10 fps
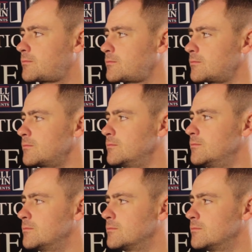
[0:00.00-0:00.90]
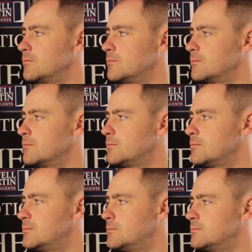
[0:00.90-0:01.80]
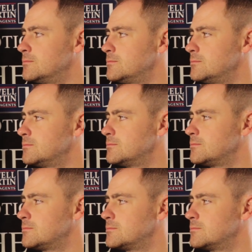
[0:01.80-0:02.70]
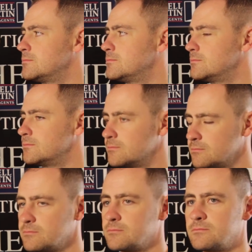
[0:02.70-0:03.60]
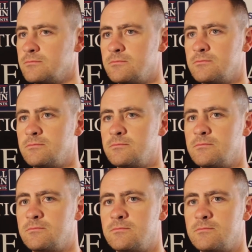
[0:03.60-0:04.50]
No words are spoken by the person on screen.